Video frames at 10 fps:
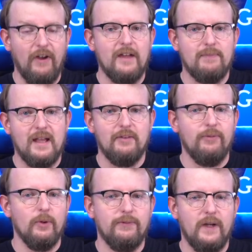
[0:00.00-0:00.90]
5 mana
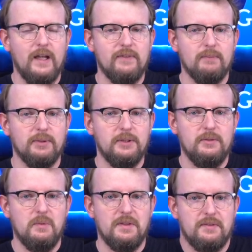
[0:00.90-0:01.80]
4/5 in
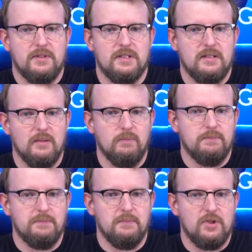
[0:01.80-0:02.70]
blue with just a
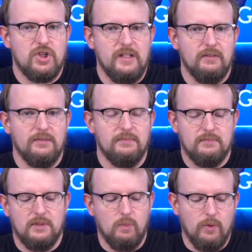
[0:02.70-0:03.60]
shield,
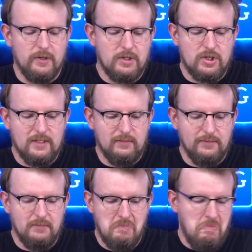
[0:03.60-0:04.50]
a ward shield.